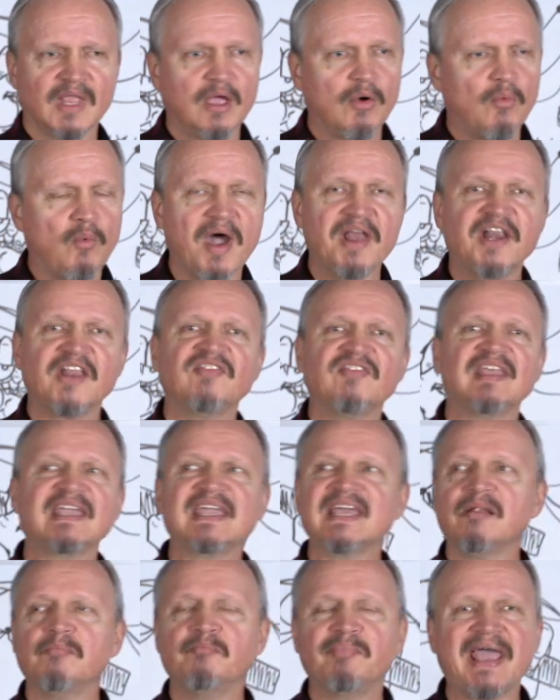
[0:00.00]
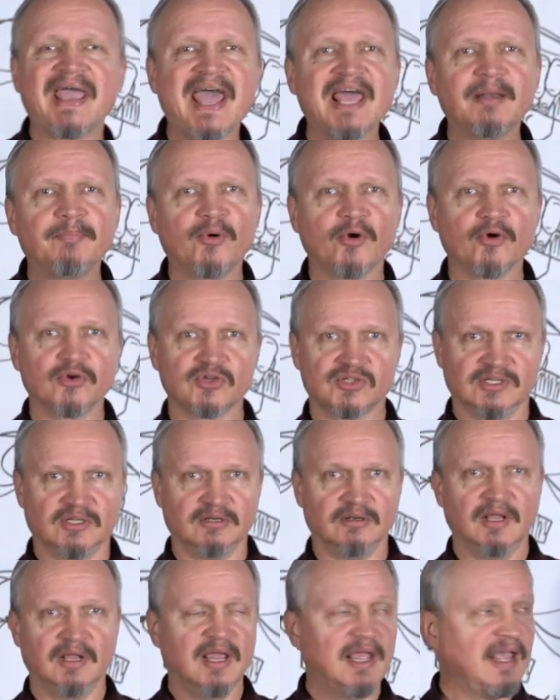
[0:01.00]
Why didn't they get a bad
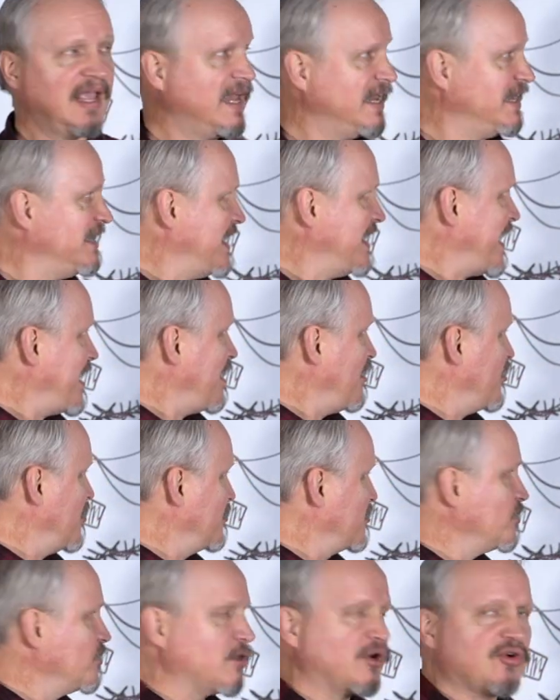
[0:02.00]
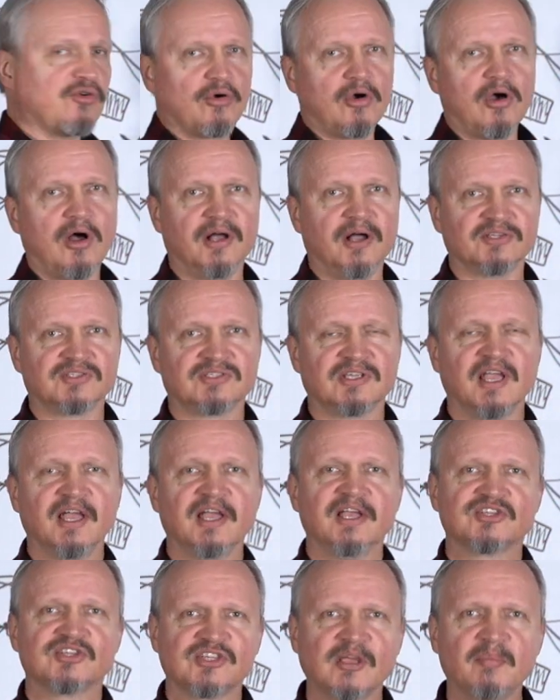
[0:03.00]
person and nail them to a cross?
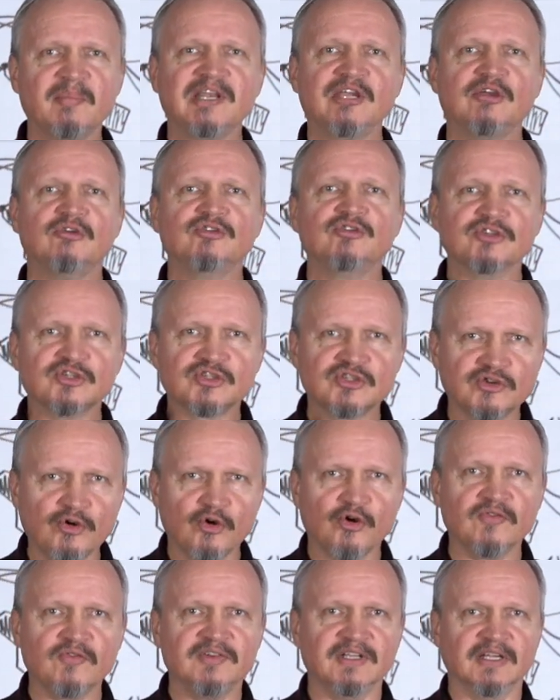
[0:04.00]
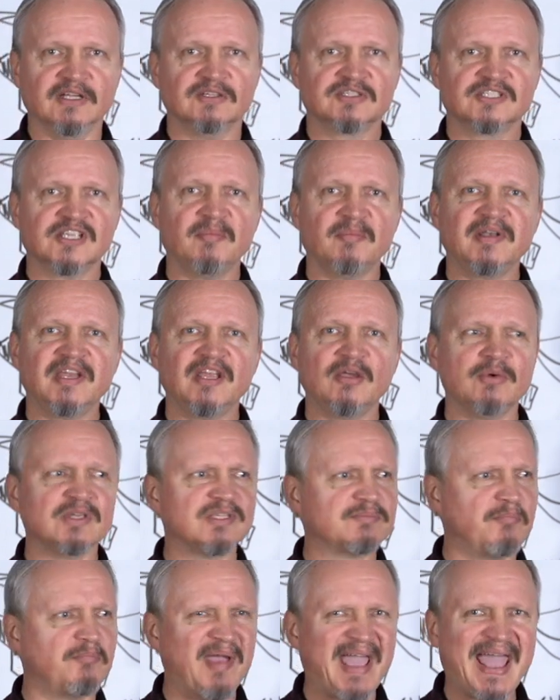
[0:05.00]
Somebody who deserved it. Somebody who
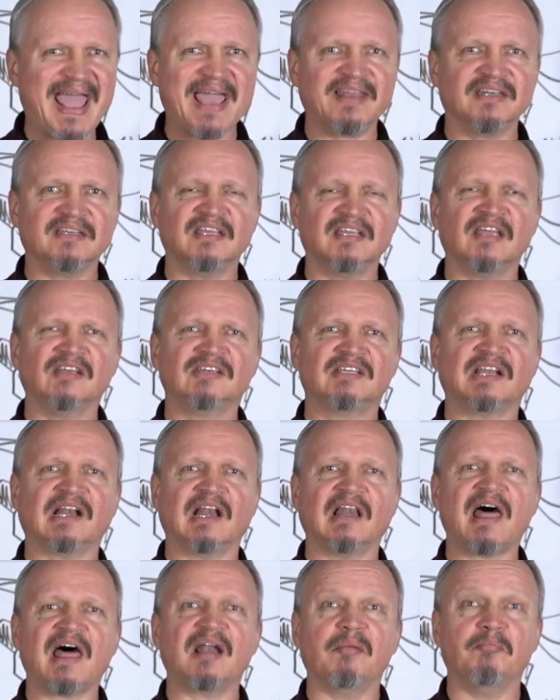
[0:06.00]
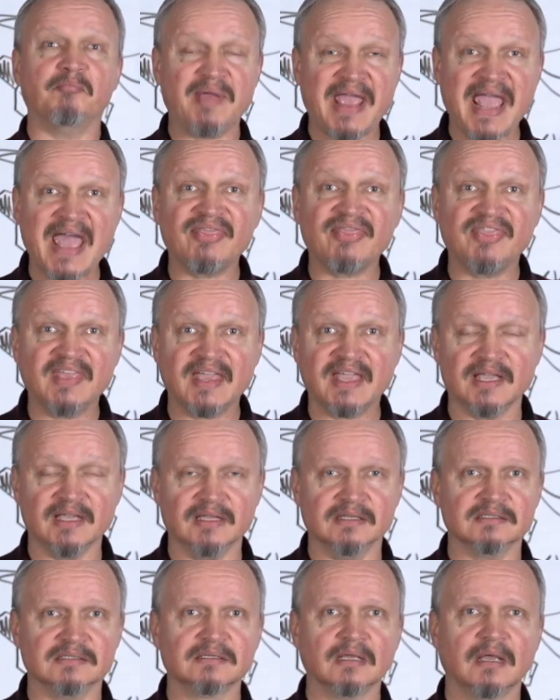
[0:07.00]
was bad and had done a lot of bad
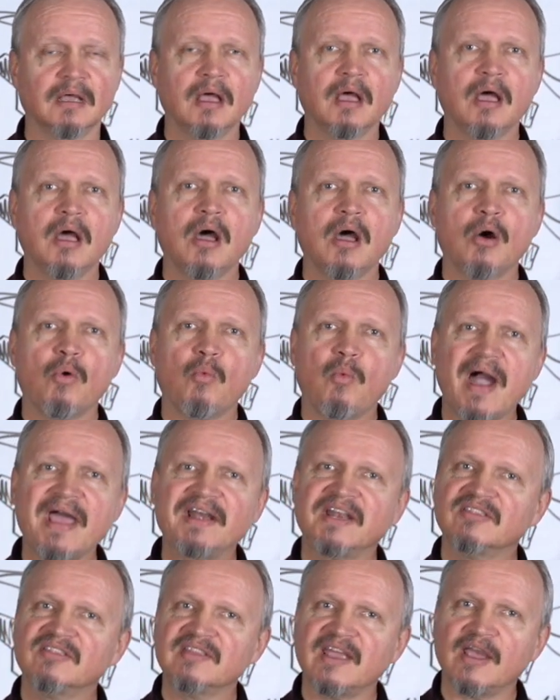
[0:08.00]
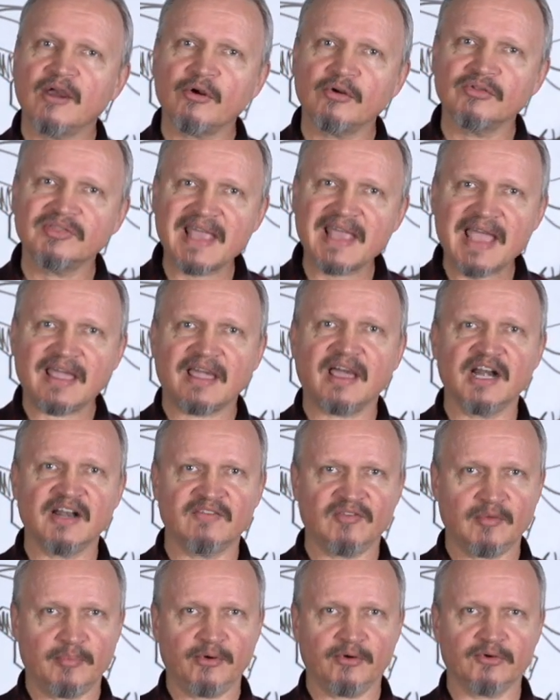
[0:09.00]
things. Why didn't they hurt that kind
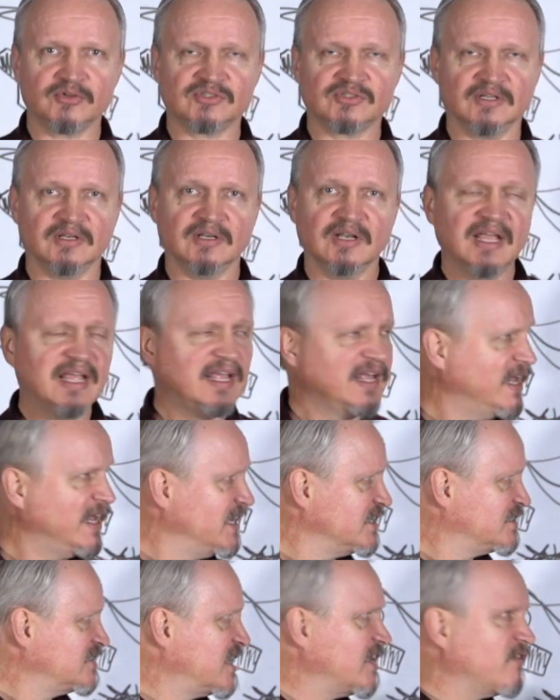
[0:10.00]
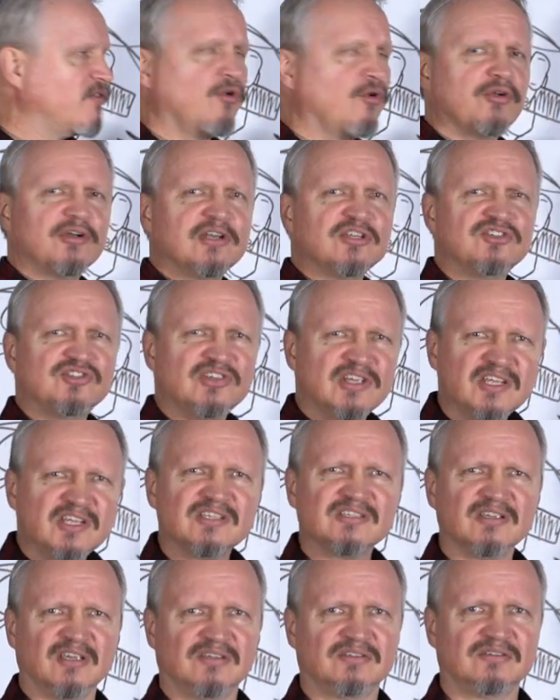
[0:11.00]
of a person instead of hurting
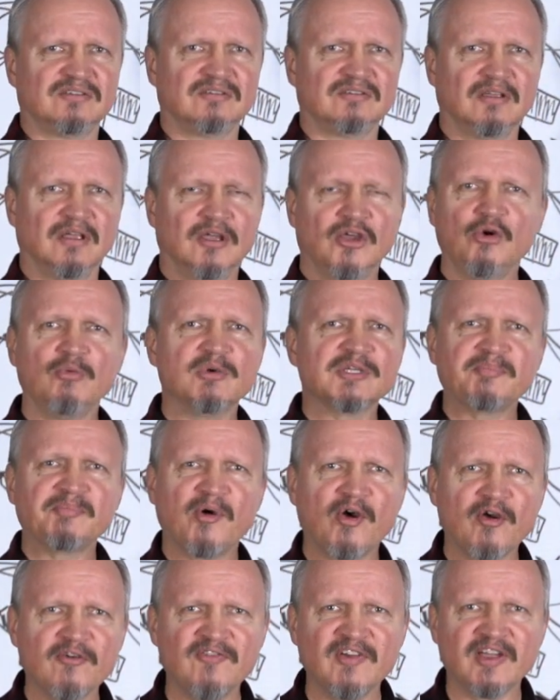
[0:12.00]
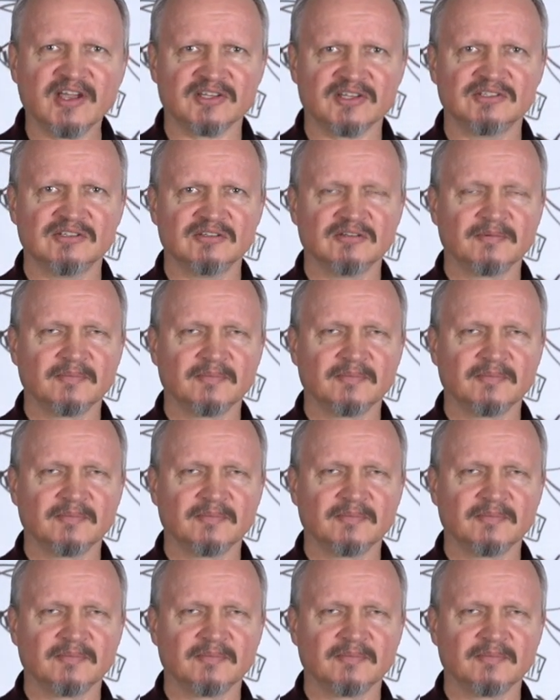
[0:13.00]
Jesus, who was perfect?